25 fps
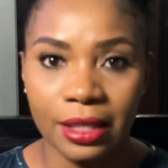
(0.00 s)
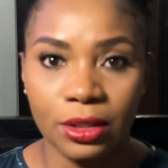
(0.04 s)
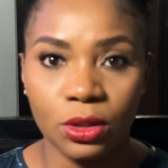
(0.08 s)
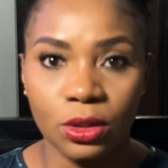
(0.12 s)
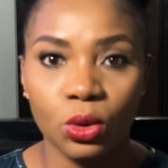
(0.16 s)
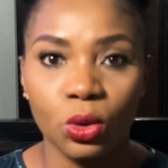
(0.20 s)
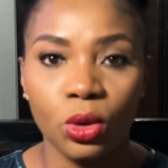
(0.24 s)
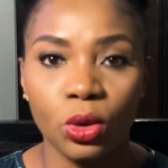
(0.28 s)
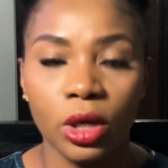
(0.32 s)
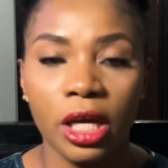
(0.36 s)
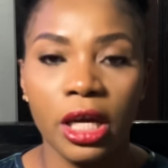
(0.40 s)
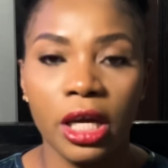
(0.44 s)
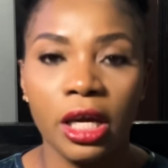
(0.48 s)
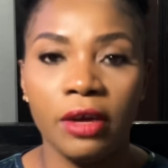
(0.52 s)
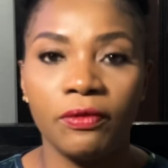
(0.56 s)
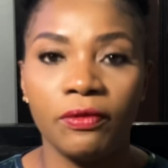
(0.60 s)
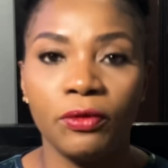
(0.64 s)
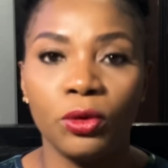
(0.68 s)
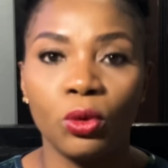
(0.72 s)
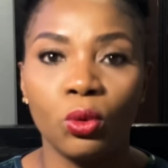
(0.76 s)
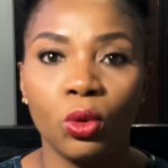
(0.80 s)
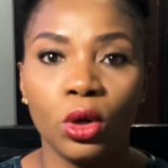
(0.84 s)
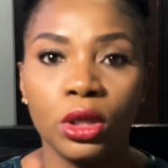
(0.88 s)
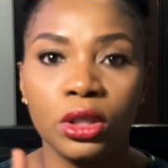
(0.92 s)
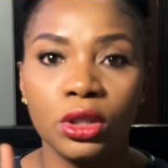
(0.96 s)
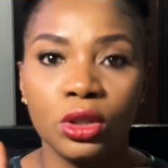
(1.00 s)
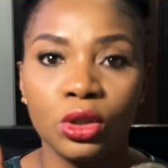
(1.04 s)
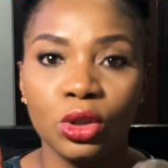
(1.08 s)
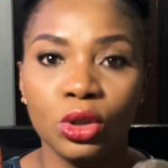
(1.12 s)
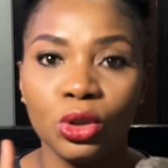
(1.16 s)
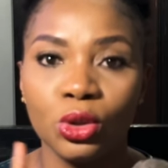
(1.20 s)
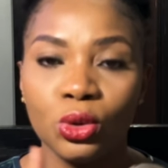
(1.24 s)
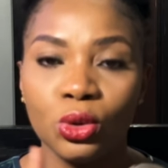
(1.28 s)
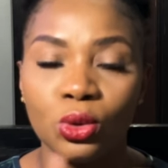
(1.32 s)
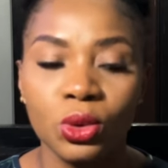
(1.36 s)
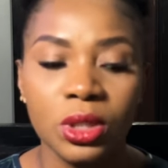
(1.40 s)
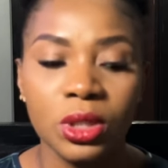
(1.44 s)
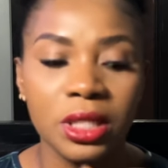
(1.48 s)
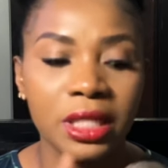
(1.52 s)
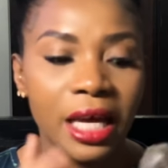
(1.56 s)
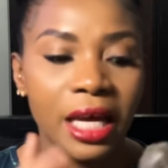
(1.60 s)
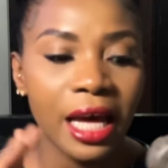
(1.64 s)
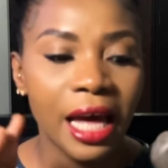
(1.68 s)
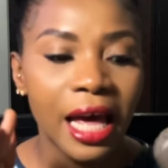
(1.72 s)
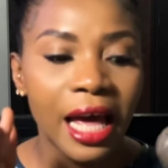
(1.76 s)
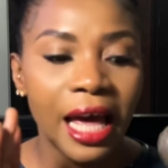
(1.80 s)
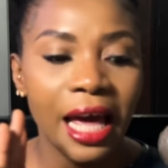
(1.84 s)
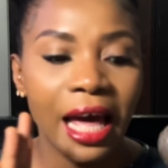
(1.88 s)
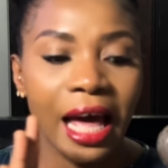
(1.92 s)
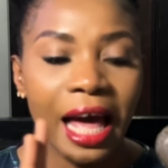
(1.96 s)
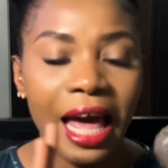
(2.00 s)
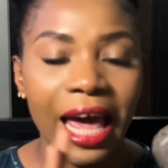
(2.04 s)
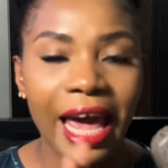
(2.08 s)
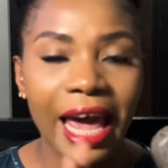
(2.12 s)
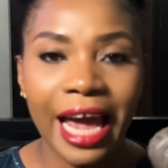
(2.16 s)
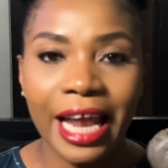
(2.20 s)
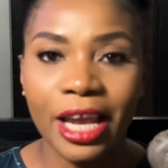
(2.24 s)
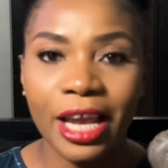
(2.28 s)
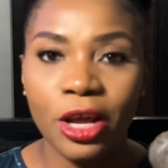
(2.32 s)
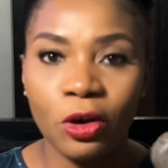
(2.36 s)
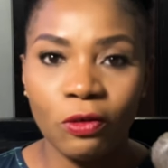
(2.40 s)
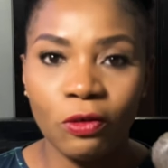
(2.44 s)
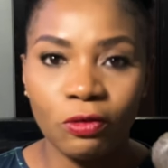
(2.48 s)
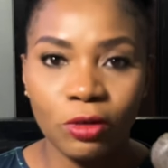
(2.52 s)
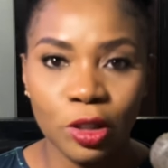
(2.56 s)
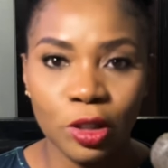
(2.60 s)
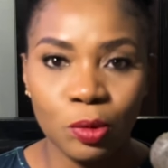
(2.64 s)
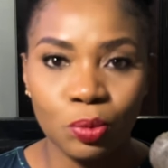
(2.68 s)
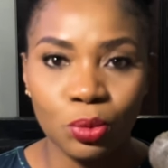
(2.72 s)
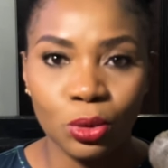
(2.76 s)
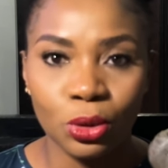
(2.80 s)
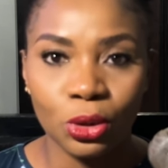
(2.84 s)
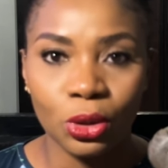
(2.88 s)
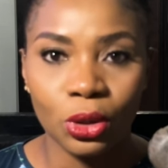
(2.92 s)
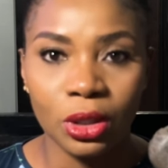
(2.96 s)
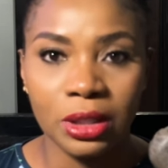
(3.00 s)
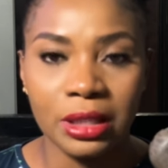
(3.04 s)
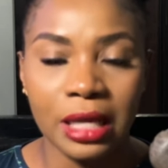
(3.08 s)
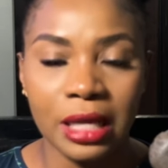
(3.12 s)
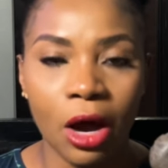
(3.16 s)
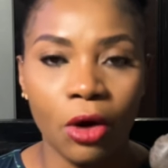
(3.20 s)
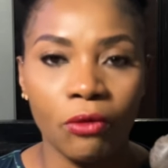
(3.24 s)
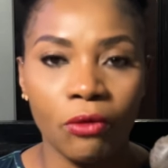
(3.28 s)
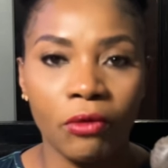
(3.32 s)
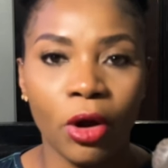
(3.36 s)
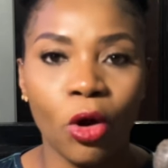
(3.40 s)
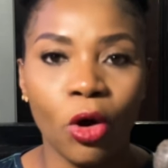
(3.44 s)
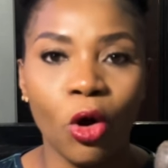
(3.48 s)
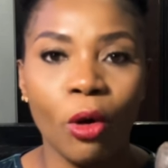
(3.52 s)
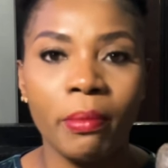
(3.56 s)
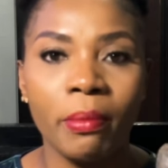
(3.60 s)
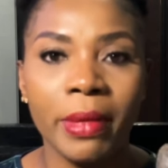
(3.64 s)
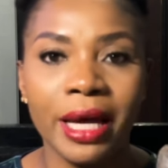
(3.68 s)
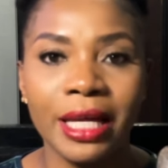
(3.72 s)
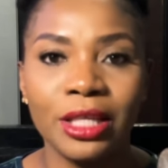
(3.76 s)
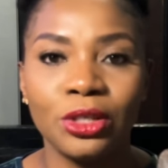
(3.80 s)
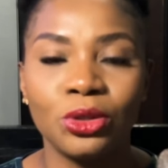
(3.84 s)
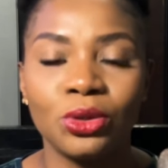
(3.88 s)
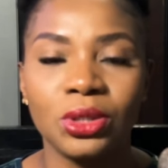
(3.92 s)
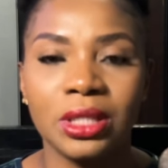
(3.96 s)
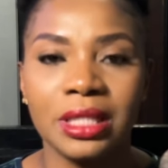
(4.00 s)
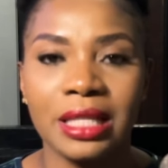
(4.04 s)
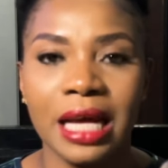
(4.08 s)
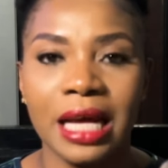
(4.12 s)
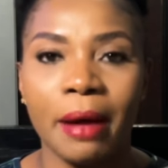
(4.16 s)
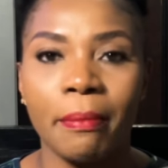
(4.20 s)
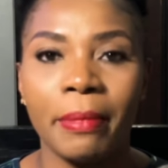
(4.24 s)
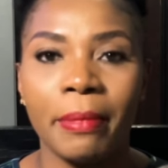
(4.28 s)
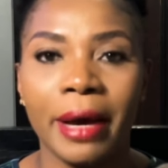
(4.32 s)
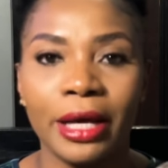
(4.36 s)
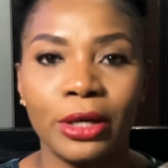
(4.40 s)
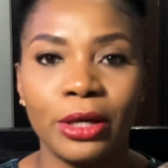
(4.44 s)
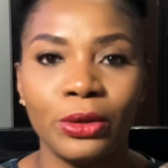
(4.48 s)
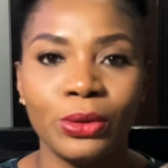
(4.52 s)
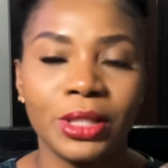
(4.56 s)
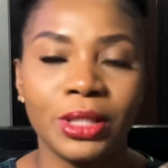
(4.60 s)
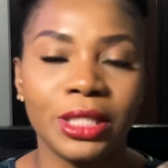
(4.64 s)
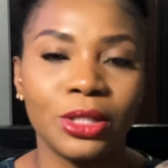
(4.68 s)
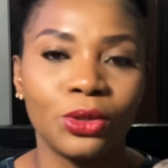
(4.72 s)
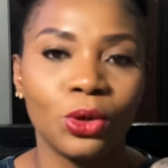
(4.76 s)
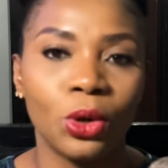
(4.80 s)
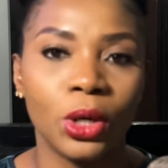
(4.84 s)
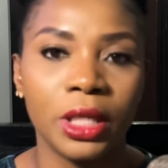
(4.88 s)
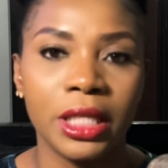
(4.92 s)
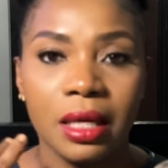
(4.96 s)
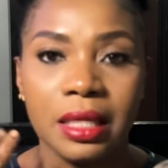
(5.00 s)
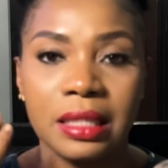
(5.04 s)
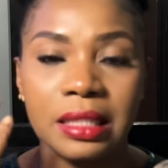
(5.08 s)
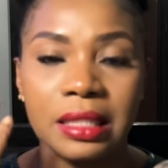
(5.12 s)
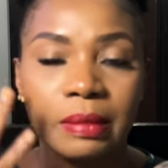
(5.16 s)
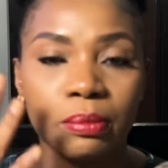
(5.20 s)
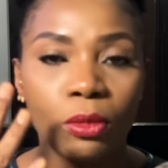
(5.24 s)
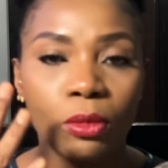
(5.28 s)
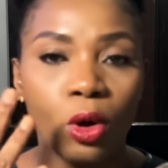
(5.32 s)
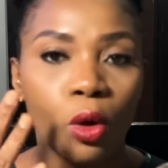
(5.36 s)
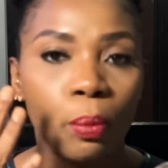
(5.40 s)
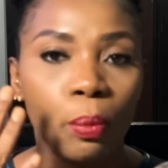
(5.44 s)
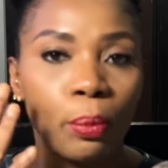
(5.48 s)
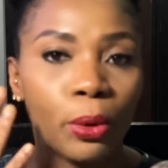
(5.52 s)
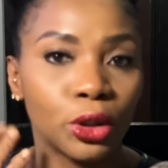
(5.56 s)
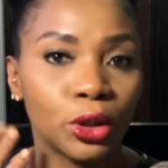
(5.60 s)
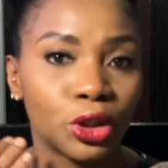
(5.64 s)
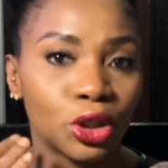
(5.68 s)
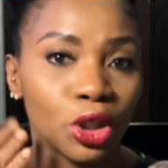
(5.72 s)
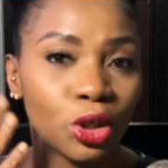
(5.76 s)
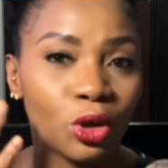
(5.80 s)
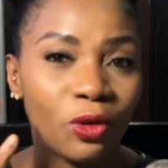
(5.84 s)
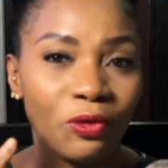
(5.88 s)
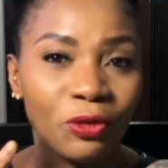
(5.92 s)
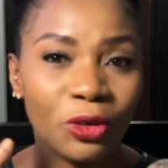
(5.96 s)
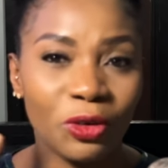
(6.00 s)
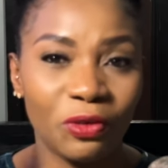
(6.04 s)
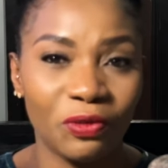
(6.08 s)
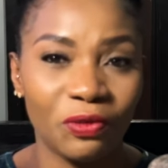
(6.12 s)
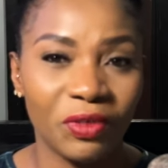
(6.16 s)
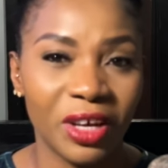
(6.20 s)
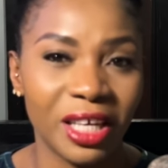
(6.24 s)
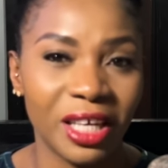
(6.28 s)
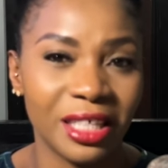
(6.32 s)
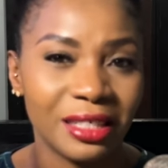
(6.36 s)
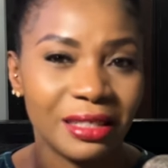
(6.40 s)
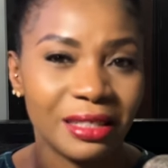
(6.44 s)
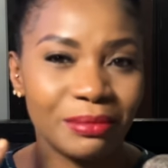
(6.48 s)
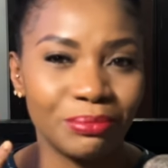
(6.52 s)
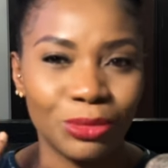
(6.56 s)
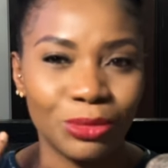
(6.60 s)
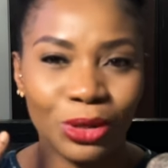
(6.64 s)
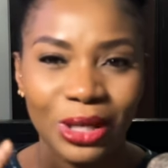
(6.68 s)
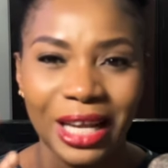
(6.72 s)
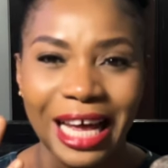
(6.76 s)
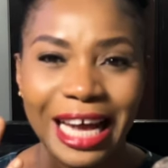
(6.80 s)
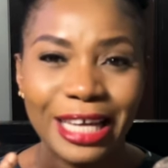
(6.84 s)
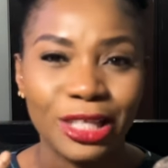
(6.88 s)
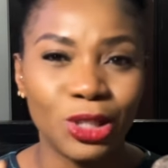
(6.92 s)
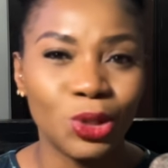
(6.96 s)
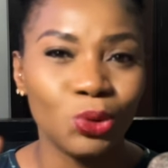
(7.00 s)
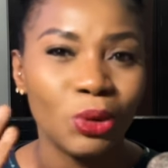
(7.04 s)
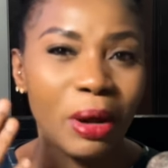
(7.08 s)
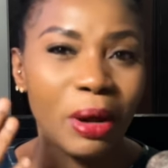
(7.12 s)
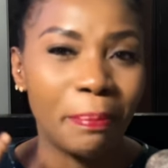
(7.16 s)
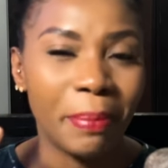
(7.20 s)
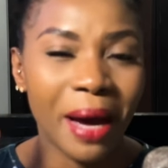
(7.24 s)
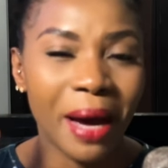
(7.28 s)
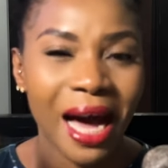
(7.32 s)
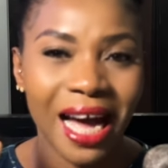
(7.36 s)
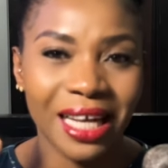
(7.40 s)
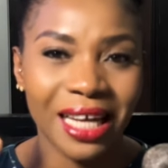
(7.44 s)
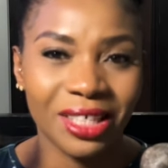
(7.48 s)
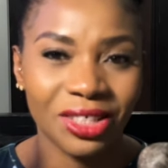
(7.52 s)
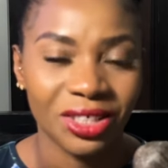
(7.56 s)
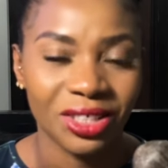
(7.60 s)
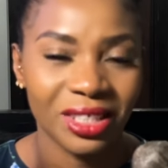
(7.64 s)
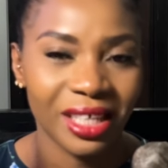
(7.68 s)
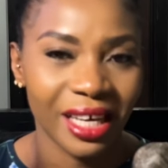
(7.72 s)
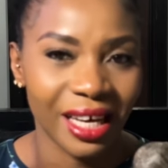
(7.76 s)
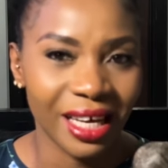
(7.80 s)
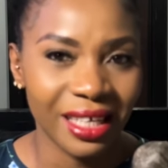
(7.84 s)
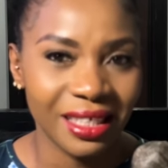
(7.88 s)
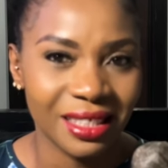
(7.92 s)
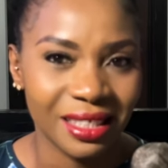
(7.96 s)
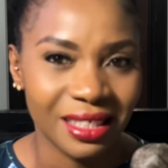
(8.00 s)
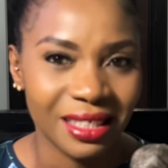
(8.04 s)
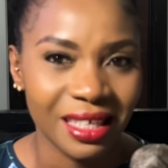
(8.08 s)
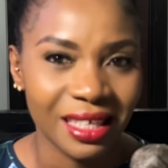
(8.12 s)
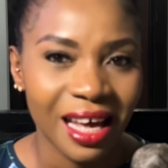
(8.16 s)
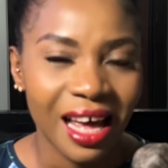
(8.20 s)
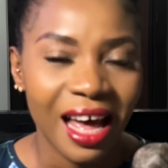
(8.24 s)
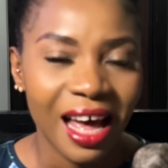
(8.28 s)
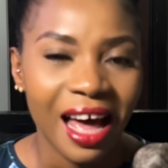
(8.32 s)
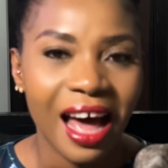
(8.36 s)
So if you want to use any of these products, I'll recommend you start by using on a small portion of your face, more like do a patch test.